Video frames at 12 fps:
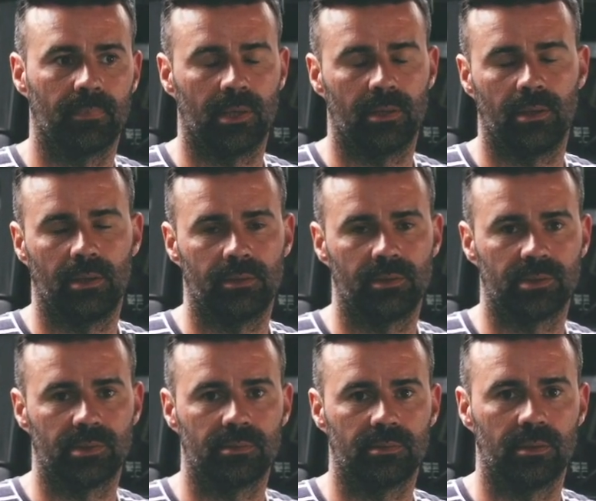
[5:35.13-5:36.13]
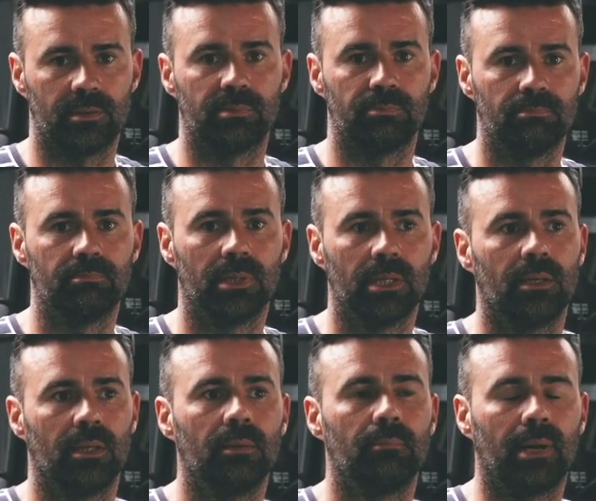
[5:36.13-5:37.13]
It's
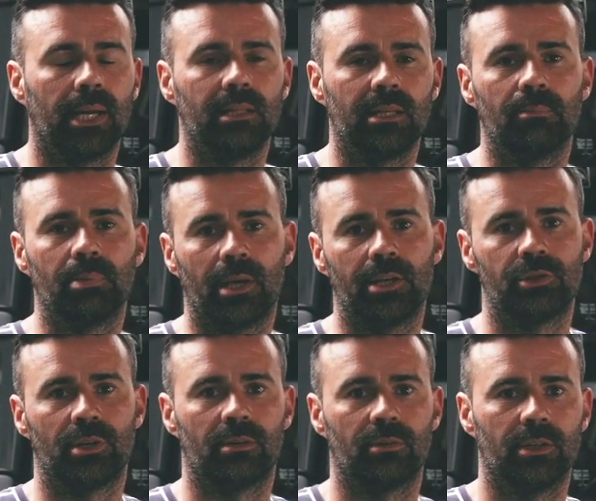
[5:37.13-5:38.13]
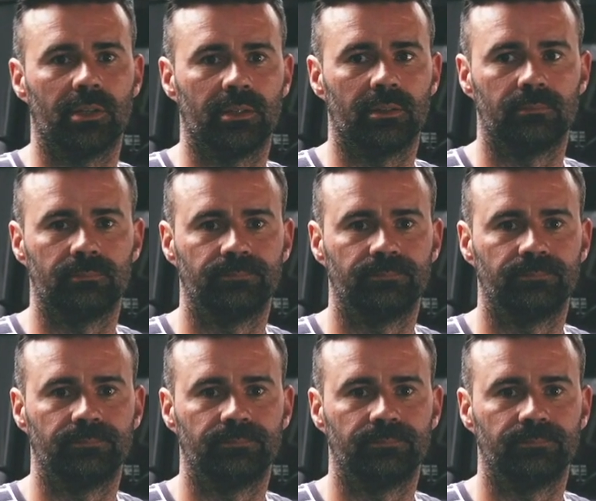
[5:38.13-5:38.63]
mainly a play truck right now.